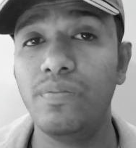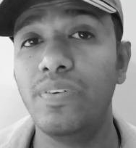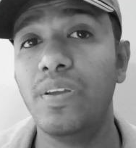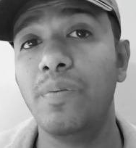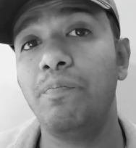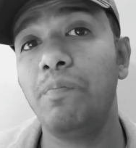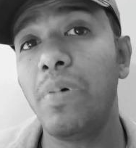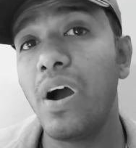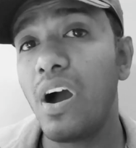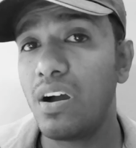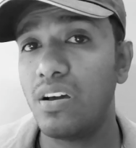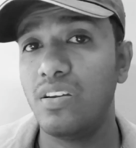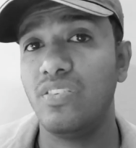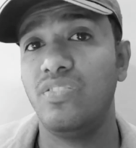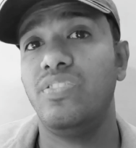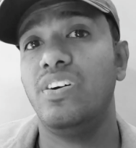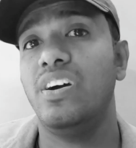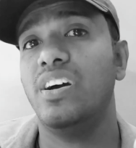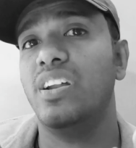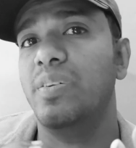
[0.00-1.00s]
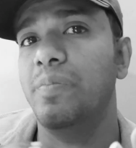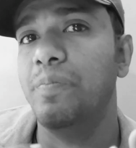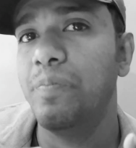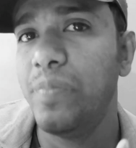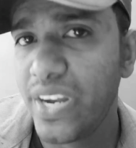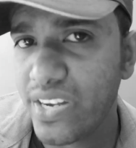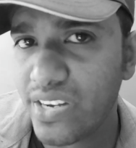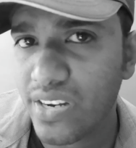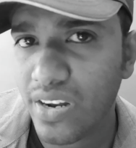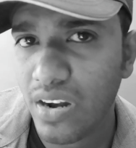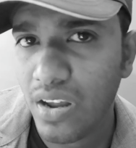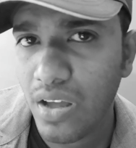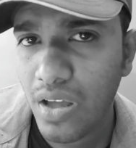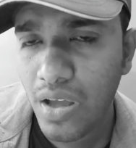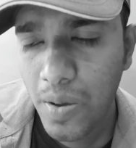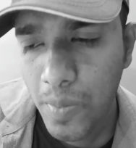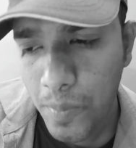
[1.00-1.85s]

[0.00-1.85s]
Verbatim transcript: will be far far better